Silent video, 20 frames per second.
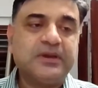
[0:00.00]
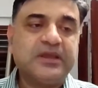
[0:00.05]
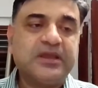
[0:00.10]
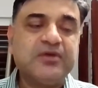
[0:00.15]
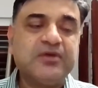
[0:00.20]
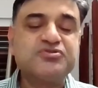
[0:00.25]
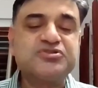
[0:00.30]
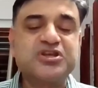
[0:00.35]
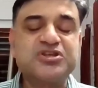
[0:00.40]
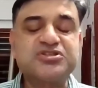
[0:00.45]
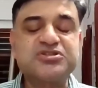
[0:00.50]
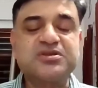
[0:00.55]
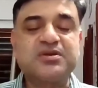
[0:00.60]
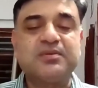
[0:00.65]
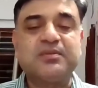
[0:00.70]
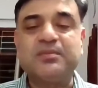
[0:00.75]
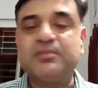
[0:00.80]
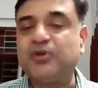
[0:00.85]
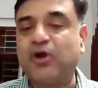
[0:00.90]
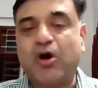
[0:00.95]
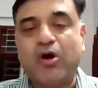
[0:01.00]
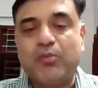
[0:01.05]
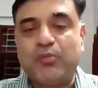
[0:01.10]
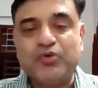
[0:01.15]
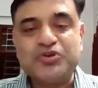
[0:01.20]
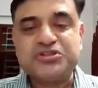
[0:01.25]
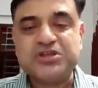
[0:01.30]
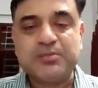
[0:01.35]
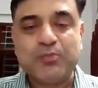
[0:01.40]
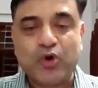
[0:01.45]
gives us
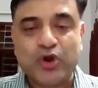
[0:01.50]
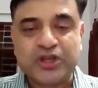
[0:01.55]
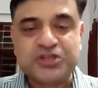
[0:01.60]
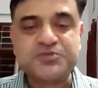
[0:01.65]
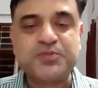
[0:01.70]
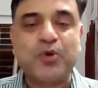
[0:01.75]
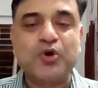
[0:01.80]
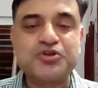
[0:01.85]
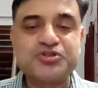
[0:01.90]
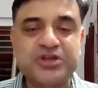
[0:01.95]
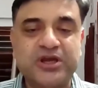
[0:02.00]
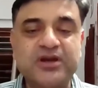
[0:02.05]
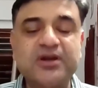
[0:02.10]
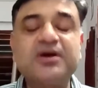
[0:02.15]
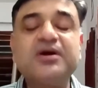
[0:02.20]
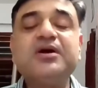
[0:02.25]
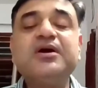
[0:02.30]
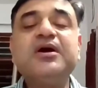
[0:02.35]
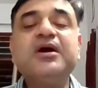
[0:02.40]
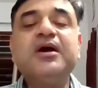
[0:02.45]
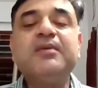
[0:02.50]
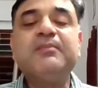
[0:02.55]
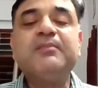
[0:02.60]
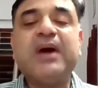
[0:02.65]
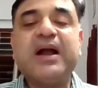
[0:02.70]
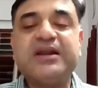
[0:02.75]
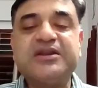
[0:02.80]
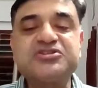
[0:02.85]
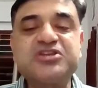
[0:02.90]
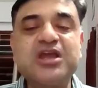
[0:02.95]
obviously more exposure.
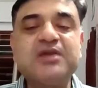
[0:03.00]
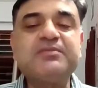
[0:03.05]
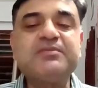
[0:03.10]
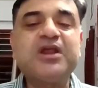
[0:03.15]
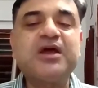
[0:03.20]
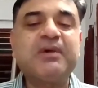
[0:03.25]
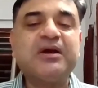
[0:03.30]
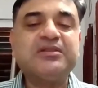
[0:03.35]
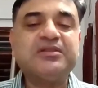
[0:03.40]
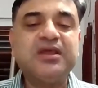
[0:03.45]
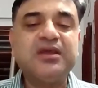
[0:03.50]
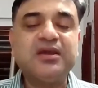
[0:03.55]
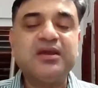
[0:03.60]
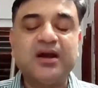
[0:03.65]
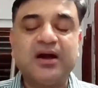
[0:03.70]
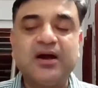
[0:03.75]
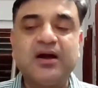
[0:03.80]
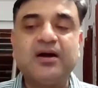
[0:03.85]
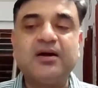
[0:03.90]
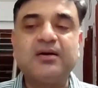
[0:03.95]
But at the same time, I think